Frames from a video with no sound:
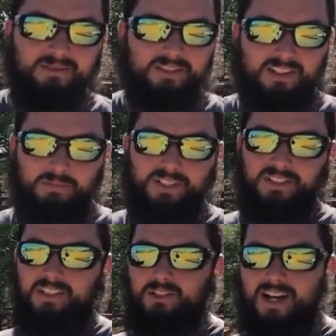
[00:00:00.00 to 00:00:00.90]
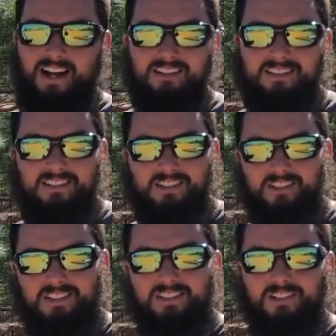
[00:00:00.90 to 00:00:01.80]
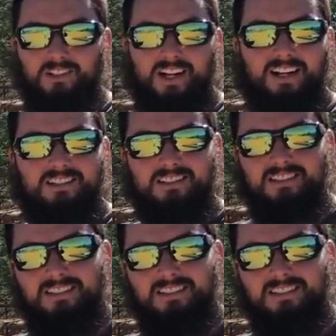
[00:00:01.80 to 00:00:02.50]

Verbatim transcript: Yeah. So they're building a new house and it's going in their whole house.